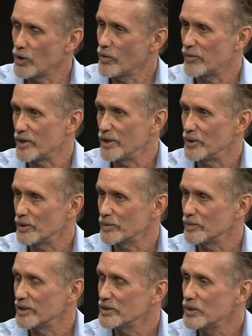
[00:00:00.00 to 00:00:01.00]
Go for the
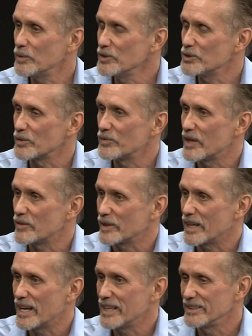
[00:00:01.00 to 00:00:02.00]
Northwest. Who is your
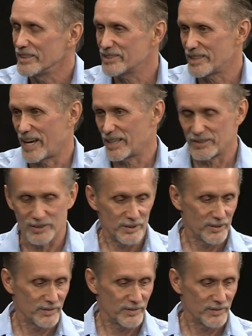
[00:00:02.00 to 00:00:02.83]
favorite A-list actor?